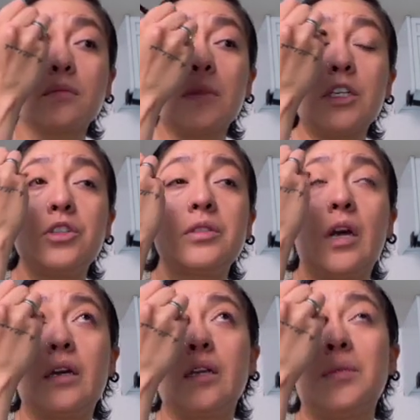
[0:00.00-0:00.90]
She's
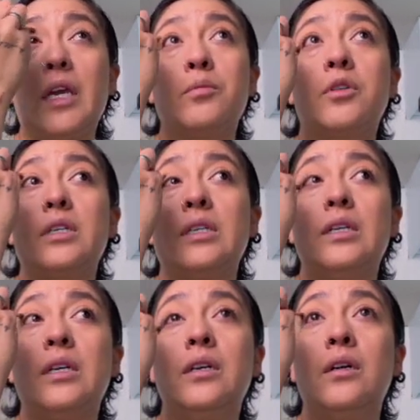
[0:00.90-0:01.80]
not gonna be able to
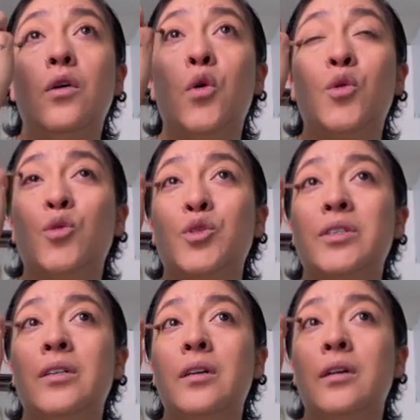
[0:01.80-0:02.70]
hold
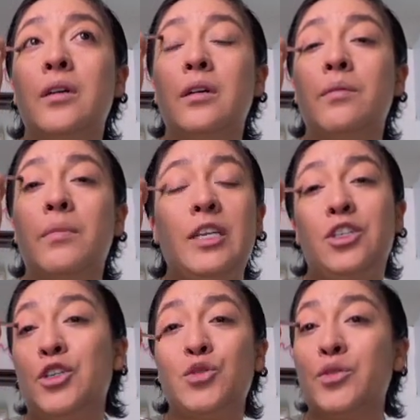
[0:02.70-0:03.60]
my
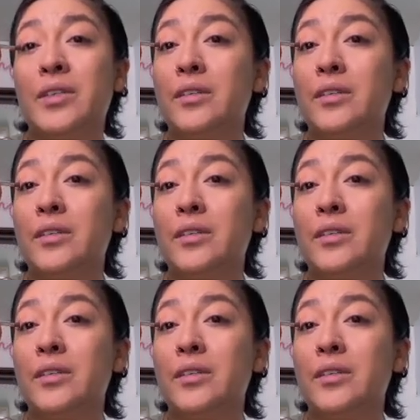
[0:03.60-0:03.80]
children.